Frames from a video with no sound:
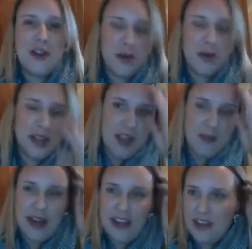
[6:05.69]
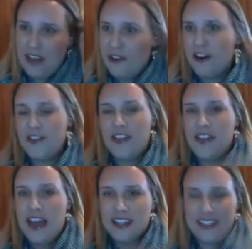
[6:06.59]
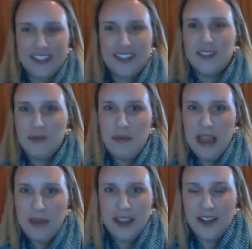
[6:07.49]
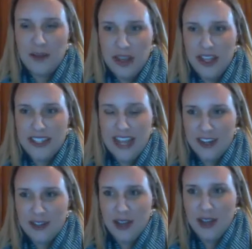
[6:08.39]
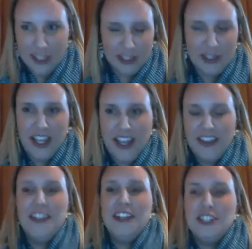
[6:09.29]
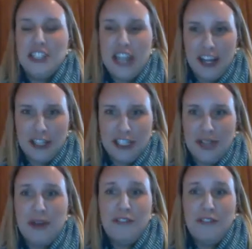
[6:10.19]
So, but I've heard that that's maybe going to be technologically challenging.